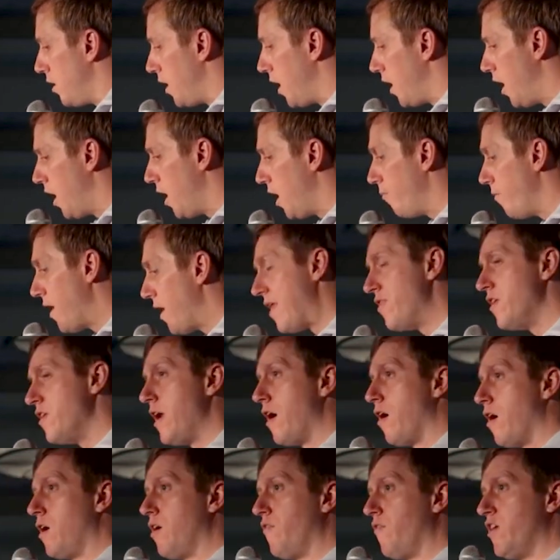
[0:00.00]
And the
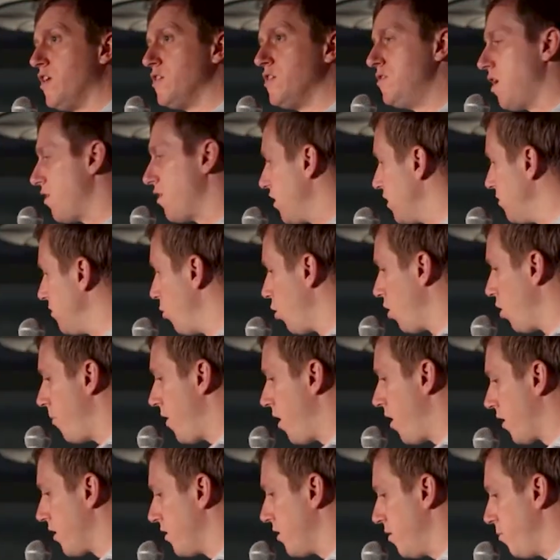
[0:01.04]
narrative is nothing more
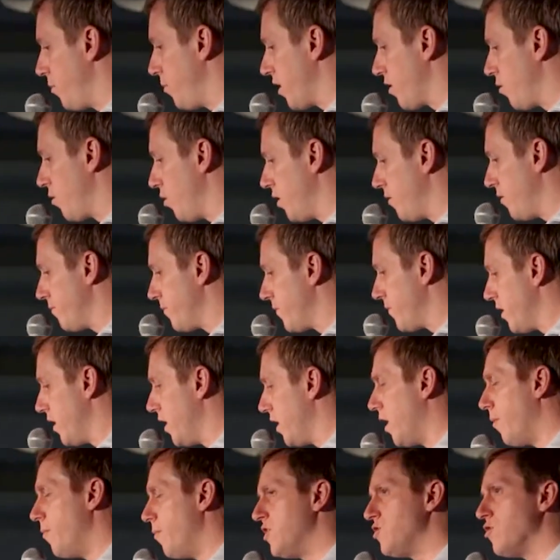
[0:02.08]
American than Bitcoin.
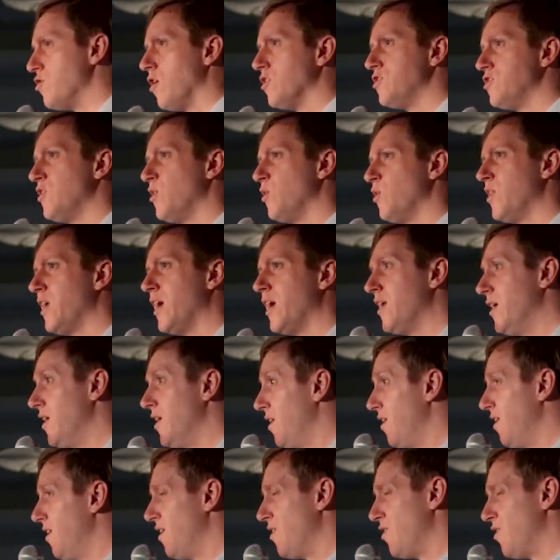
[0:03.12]
It's also that
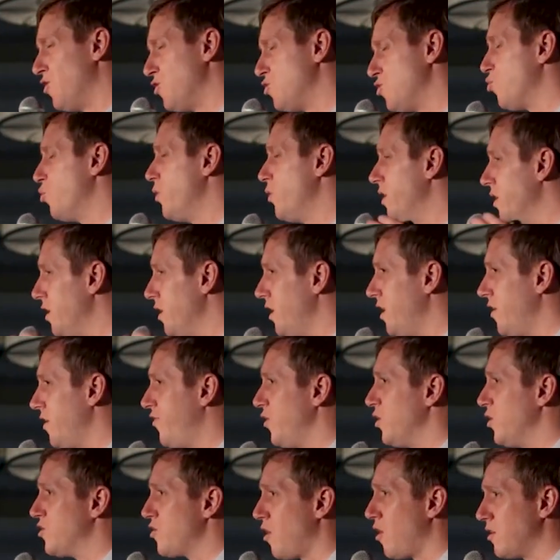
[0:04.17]
there's really,
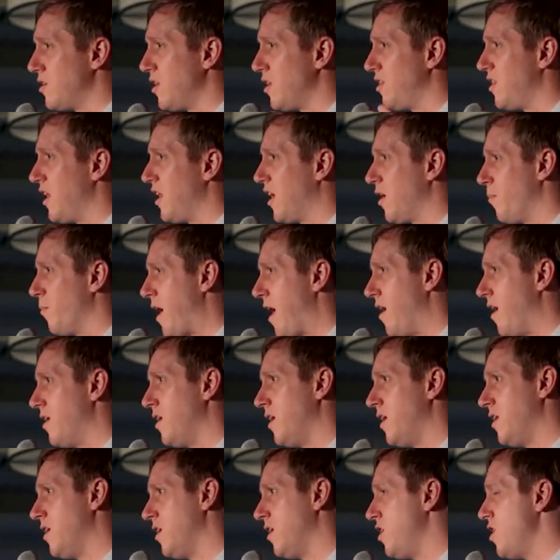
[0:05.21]
if you start to think about
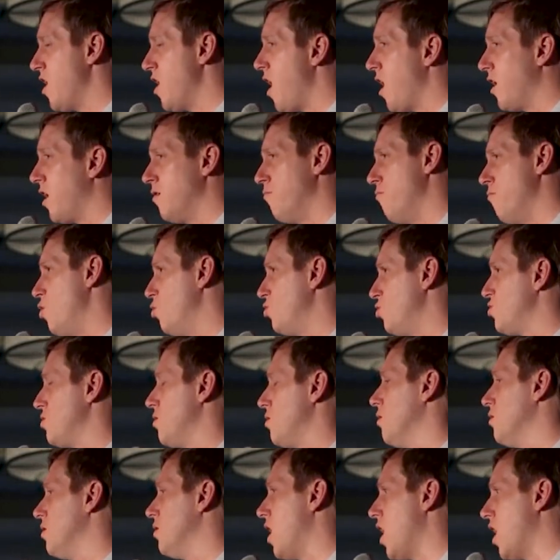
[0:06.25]
it in a
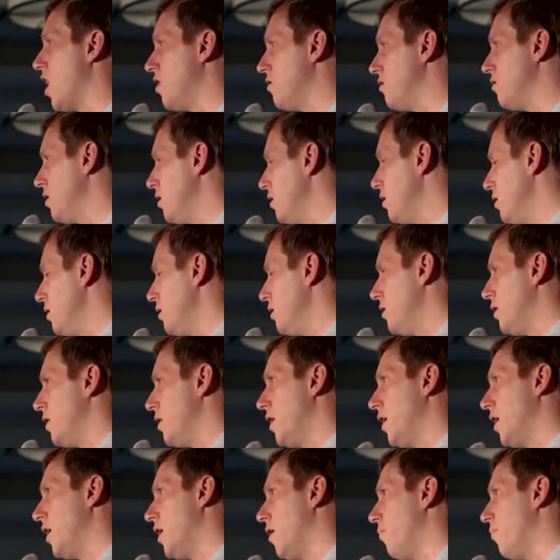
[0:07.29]
non-emotional,
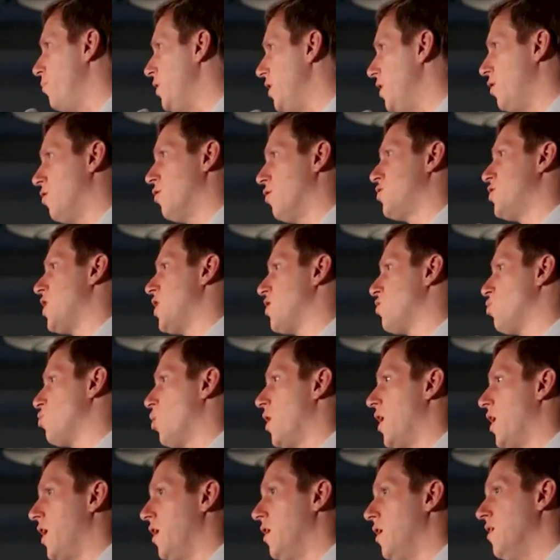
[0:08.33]
beat your
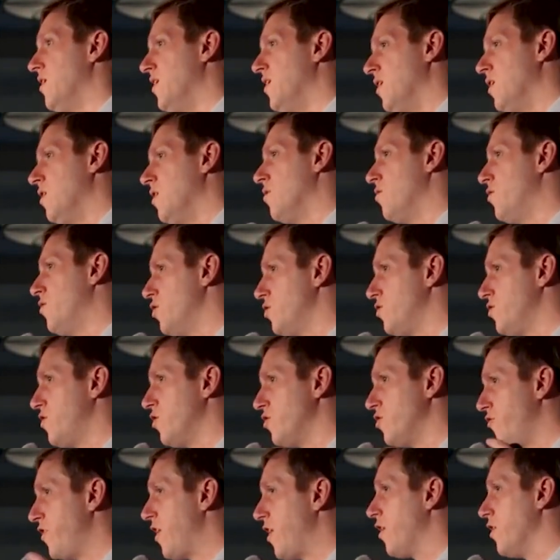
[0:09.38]
chest way,
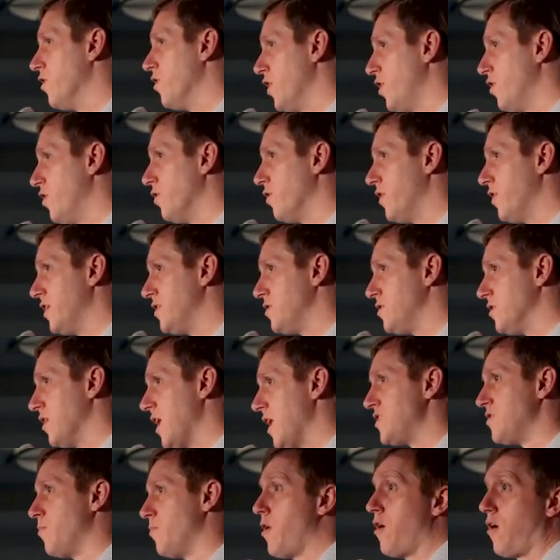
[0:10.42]
there's very little that's
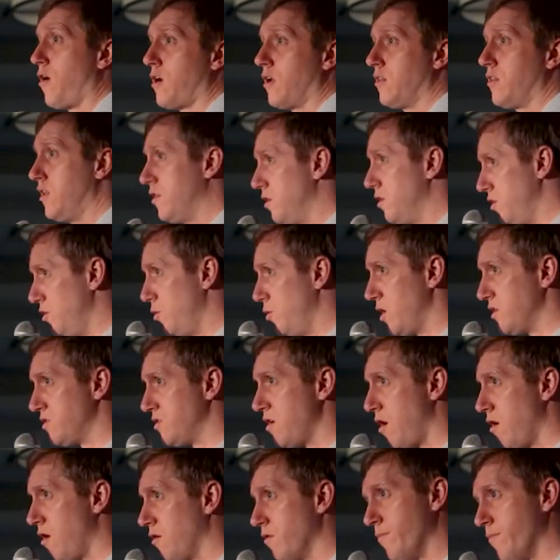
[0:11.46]
less American than the U.S.
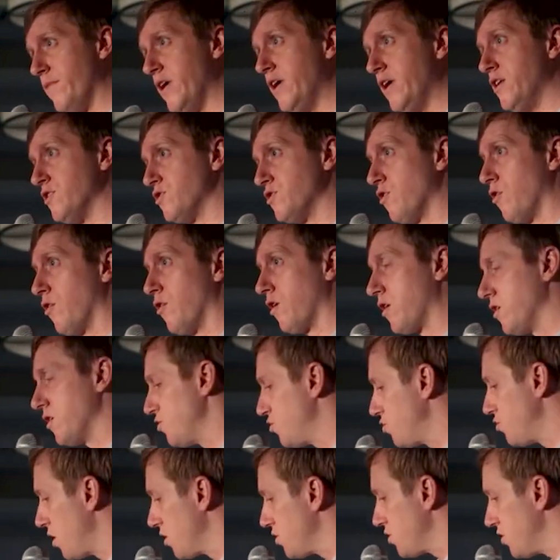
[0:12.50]
dollar in its current
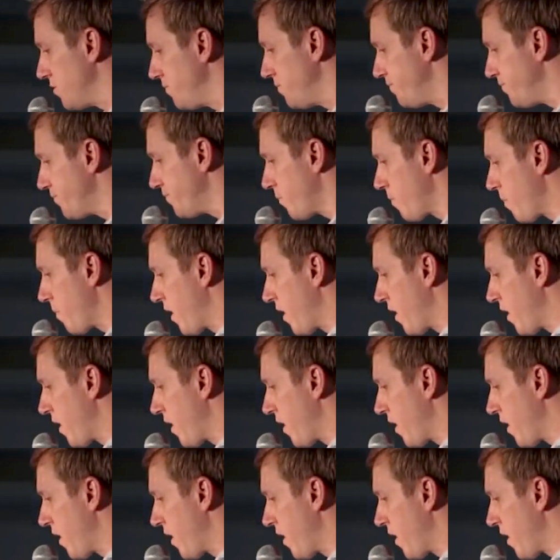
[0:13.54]
construction.